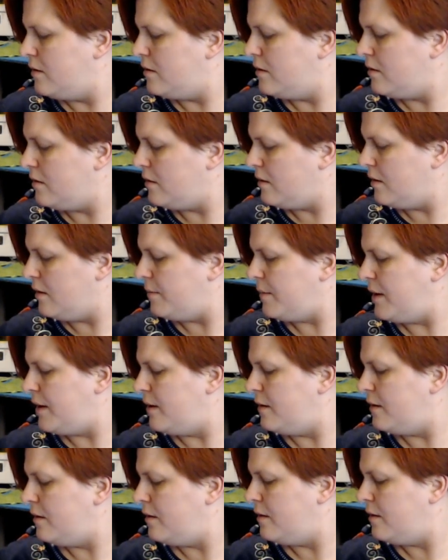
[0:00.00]

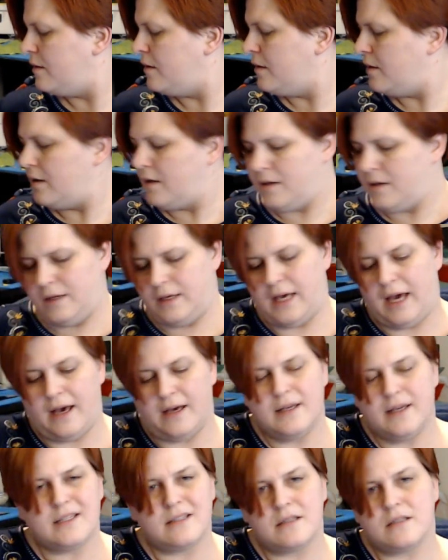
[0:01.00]
Yeah,
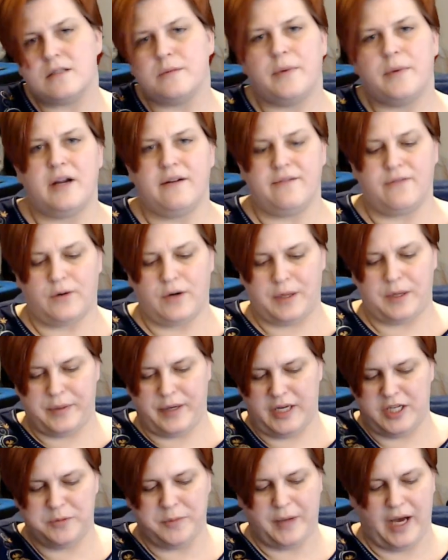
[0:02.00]
this is about a
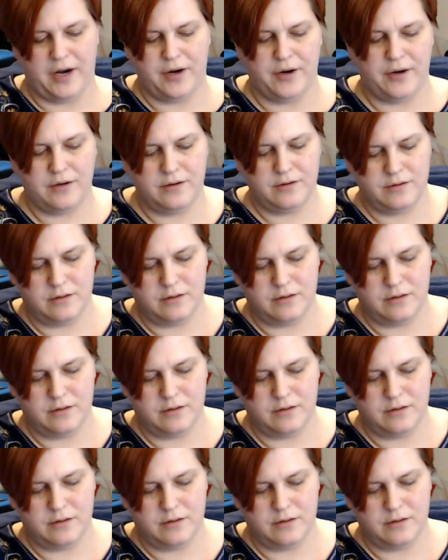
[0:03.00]
40-page pattern.